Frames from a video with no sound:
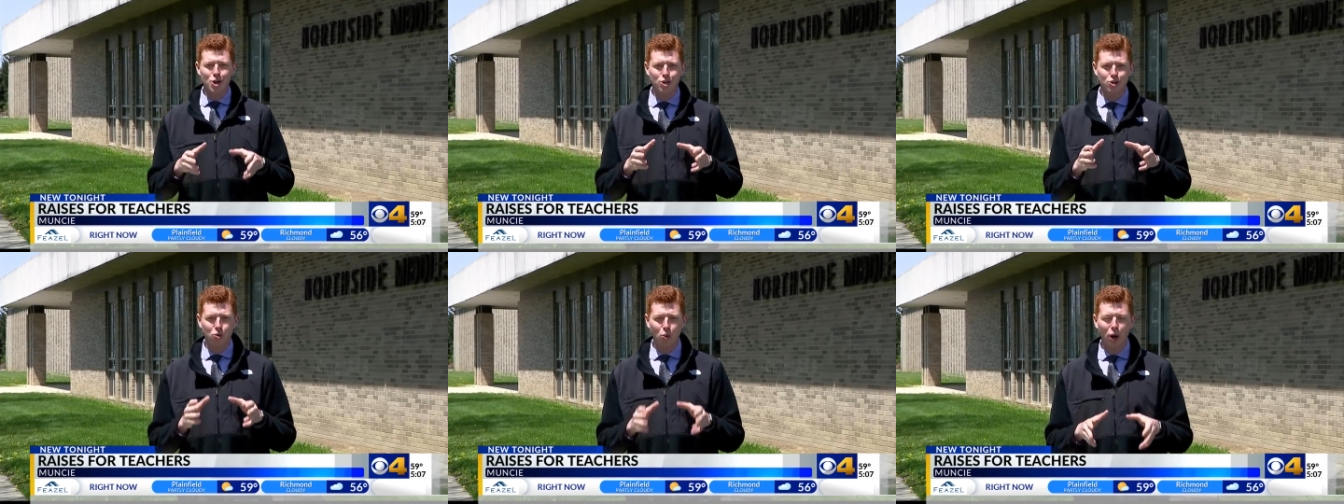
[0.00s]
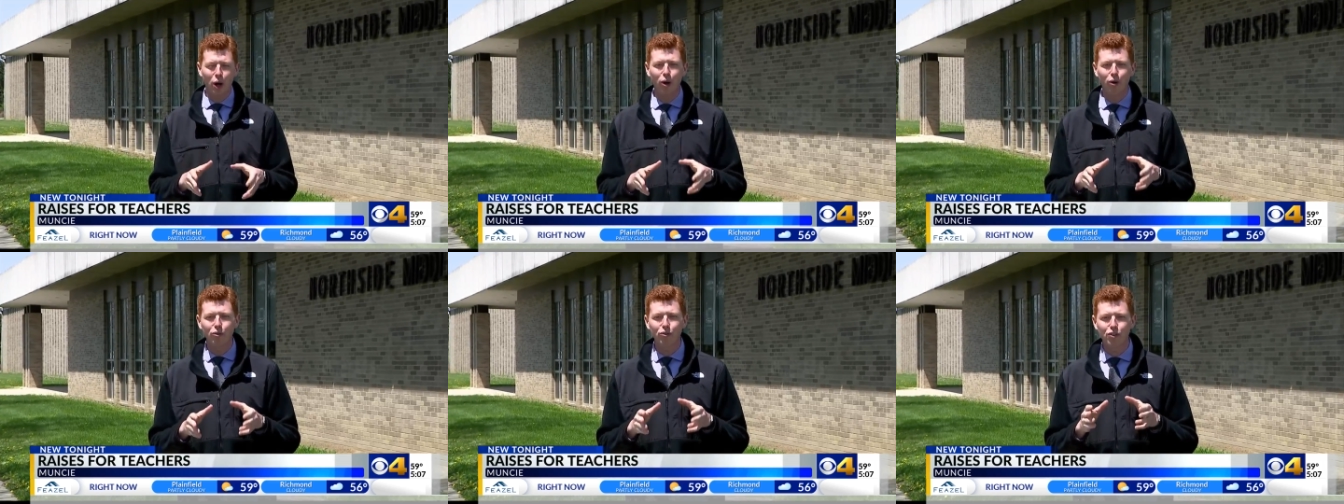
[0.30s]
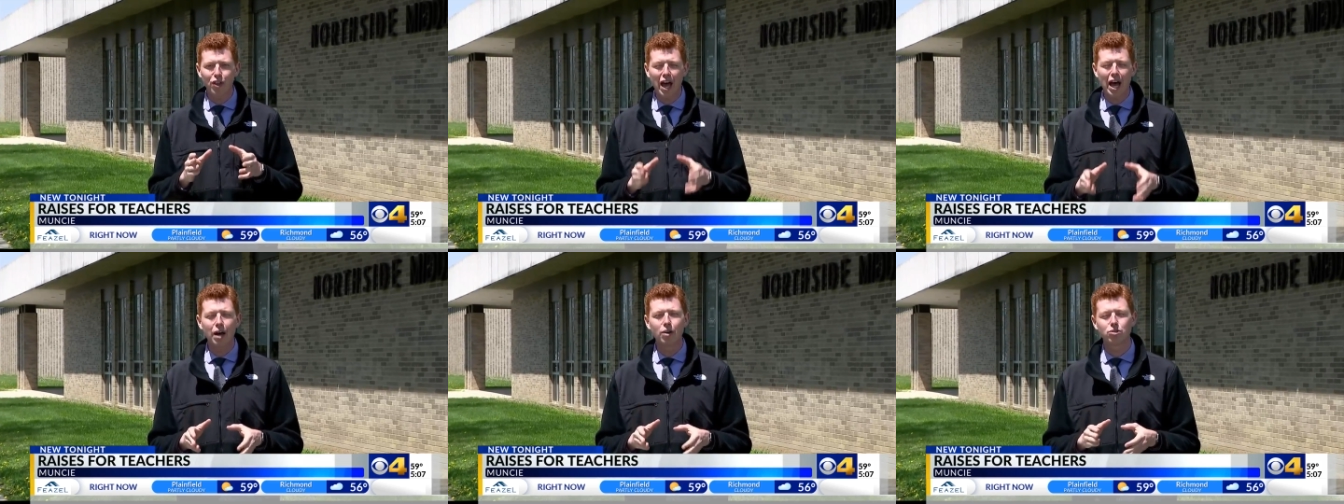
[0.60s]

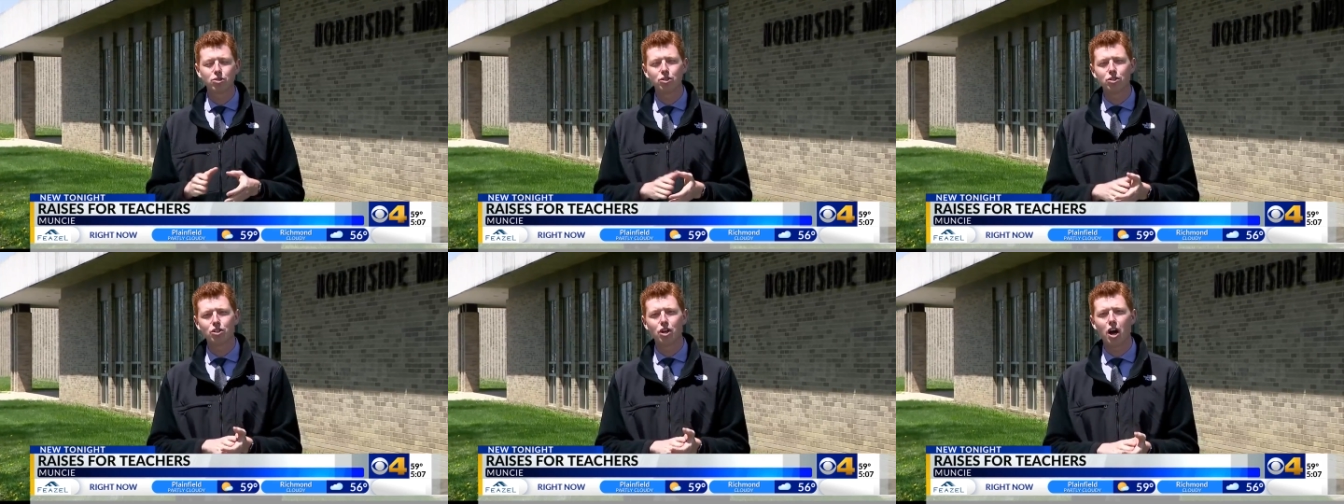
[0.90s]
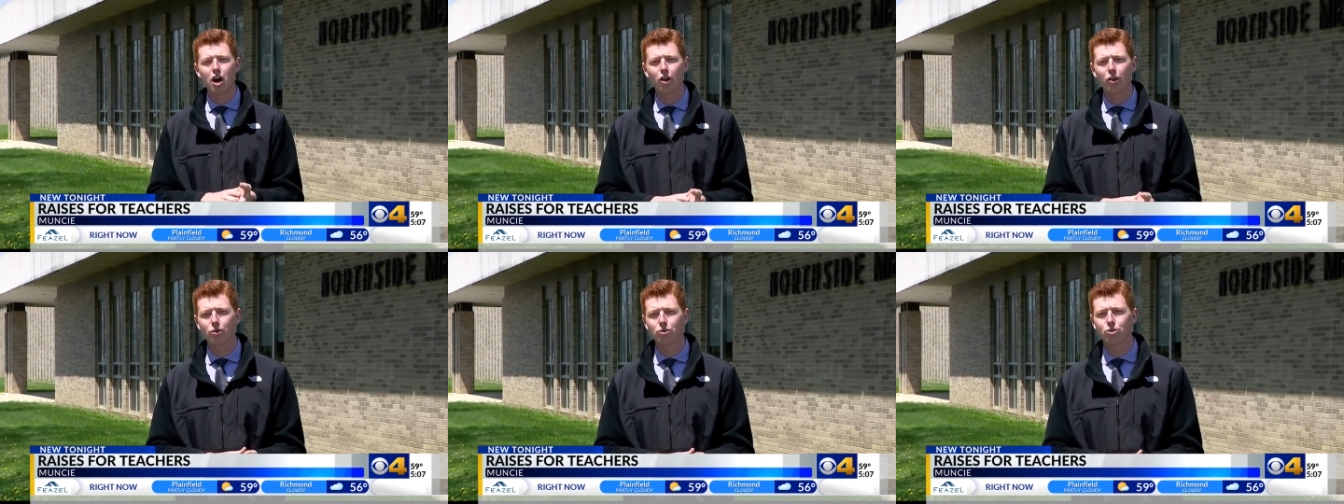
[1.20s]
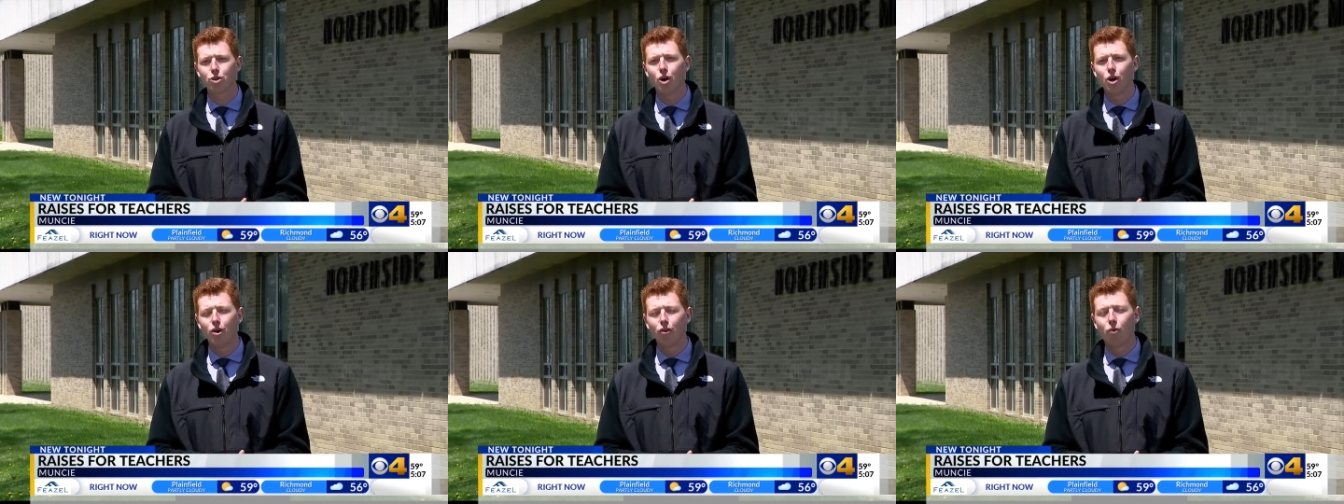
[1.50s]
$12,000
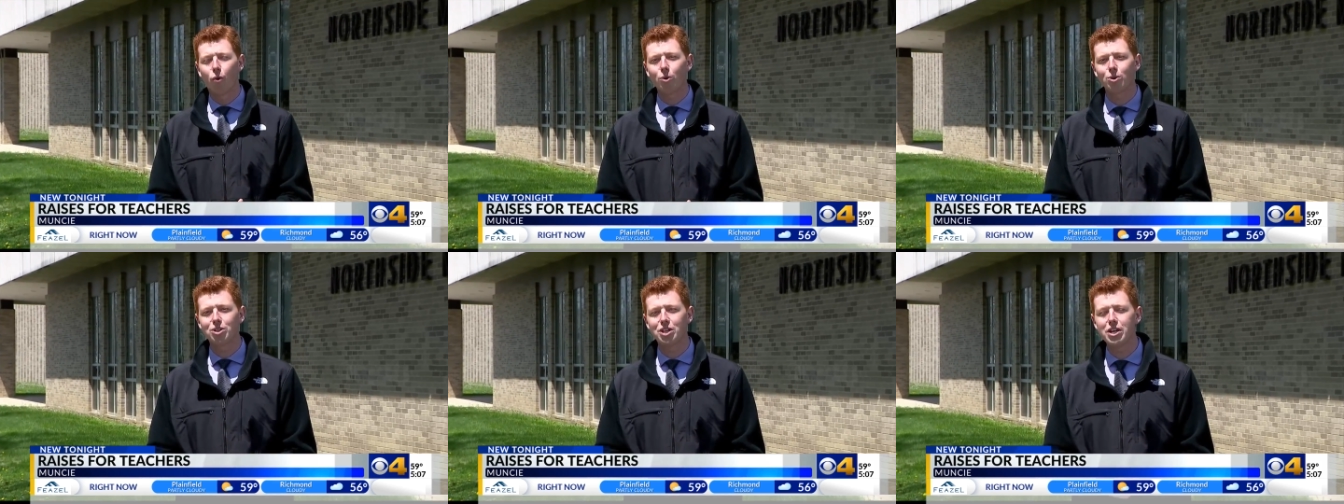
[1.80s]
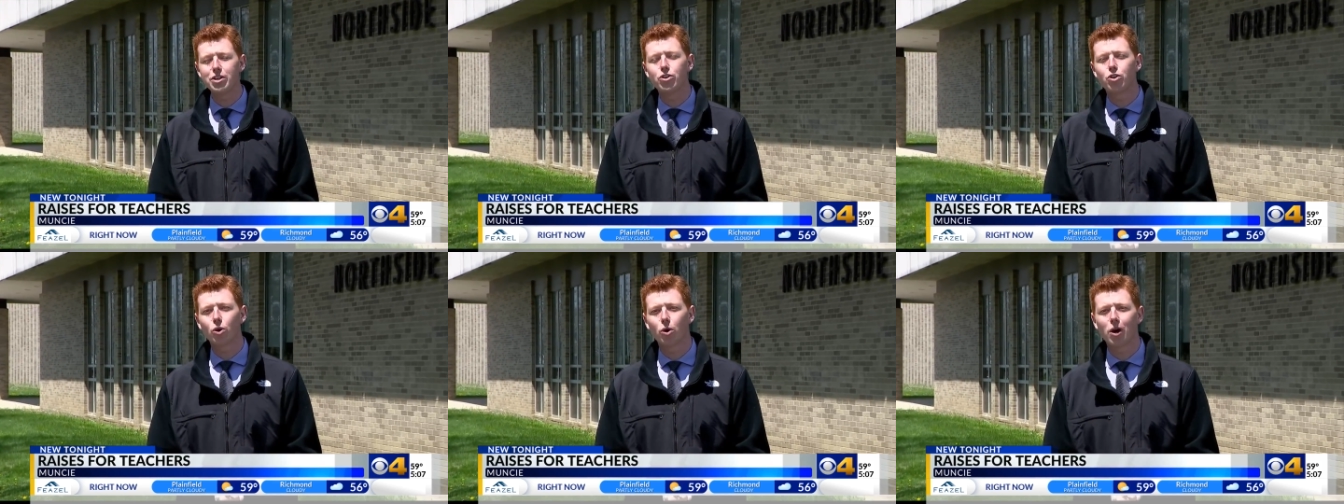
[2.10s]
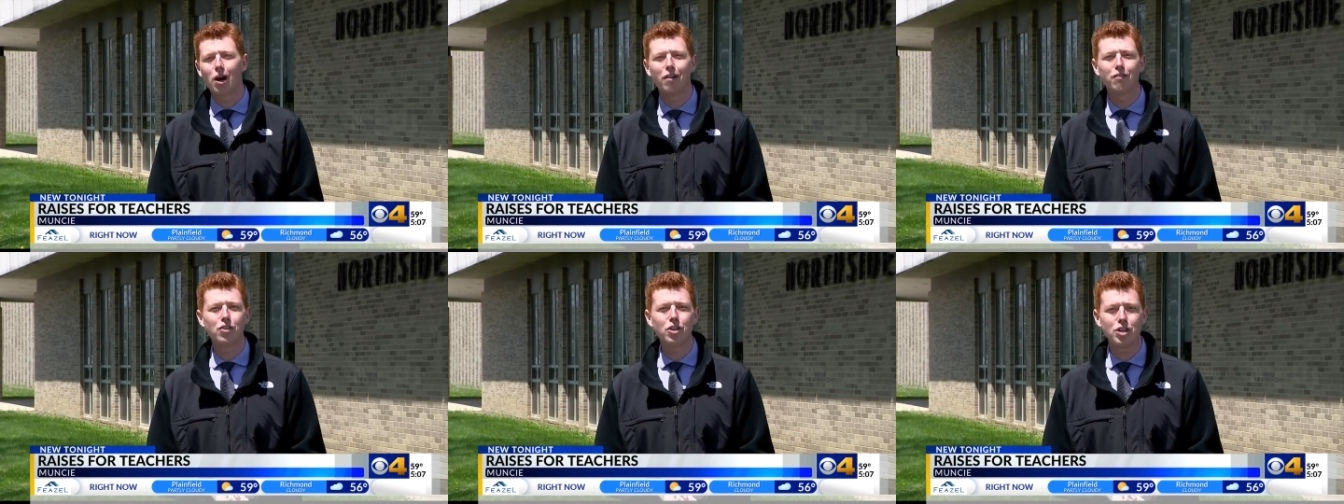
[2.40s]
for Teacher
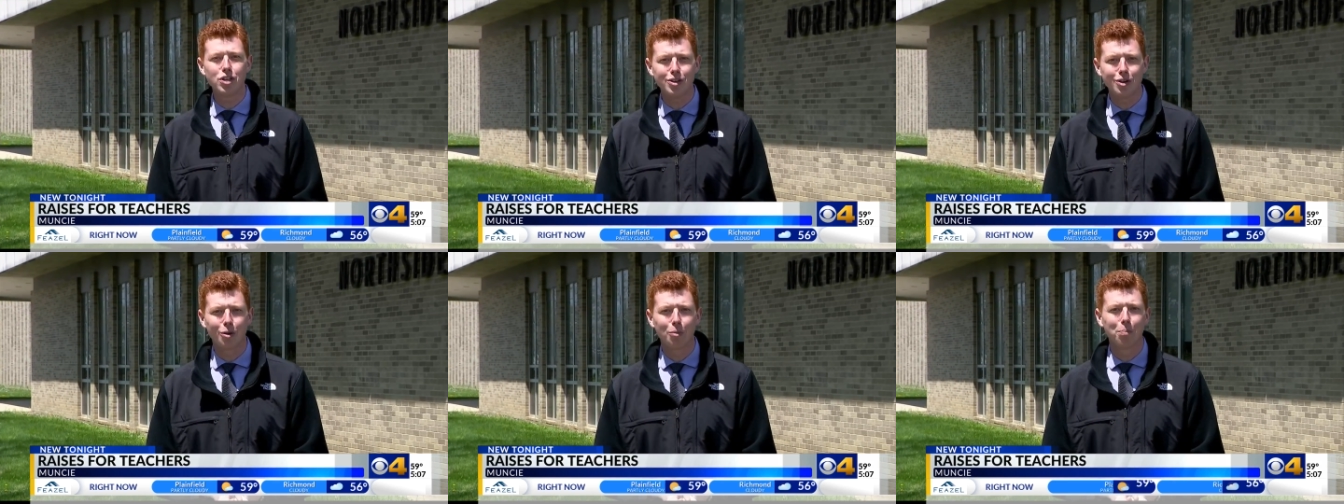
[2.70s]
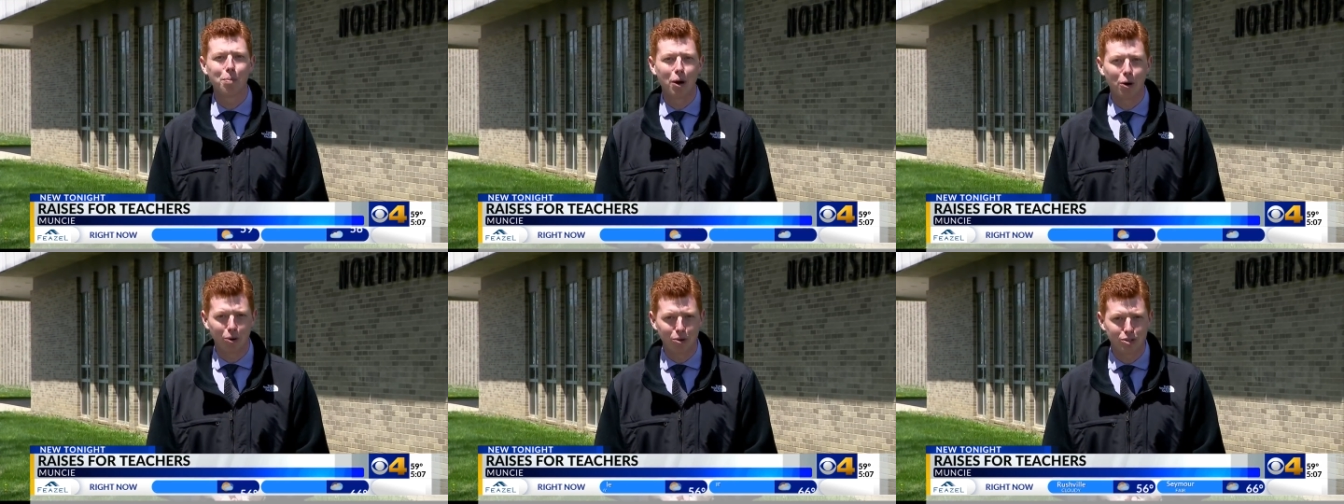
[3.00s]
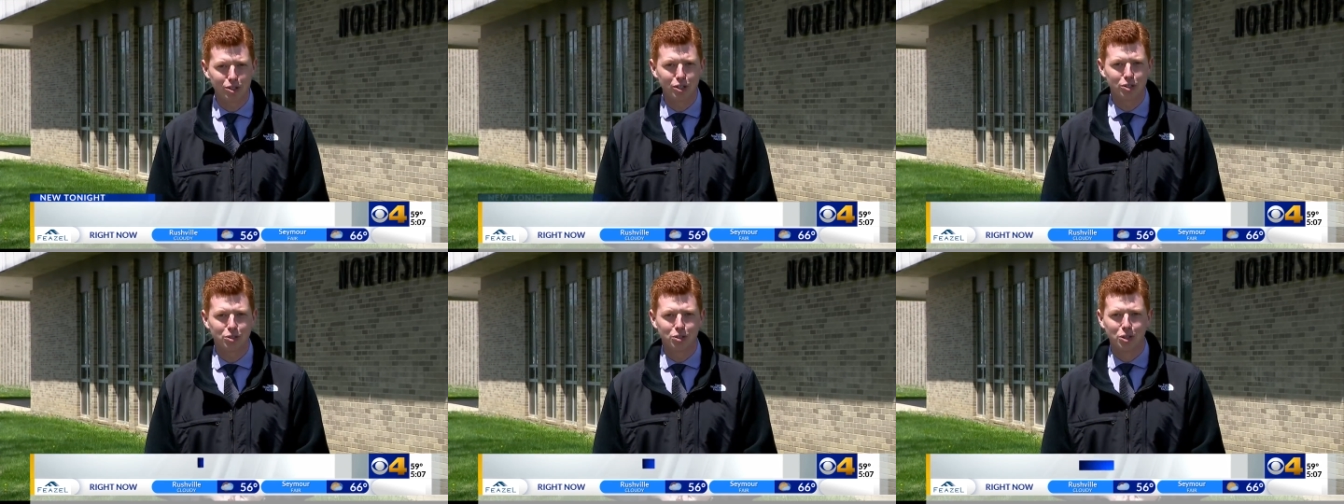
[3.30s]
of the Year
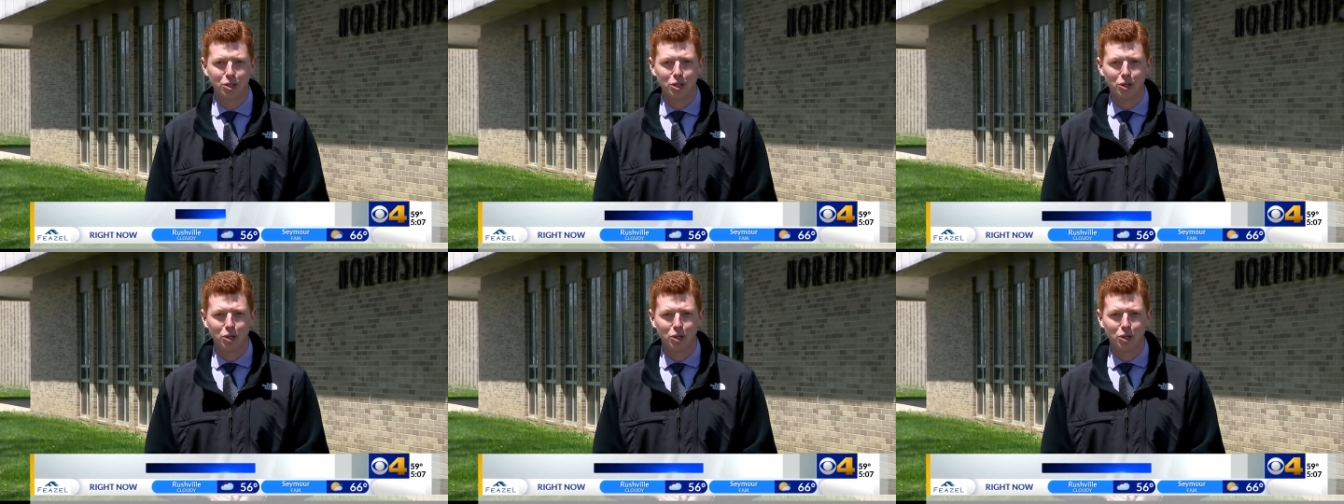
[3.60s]
bonuses.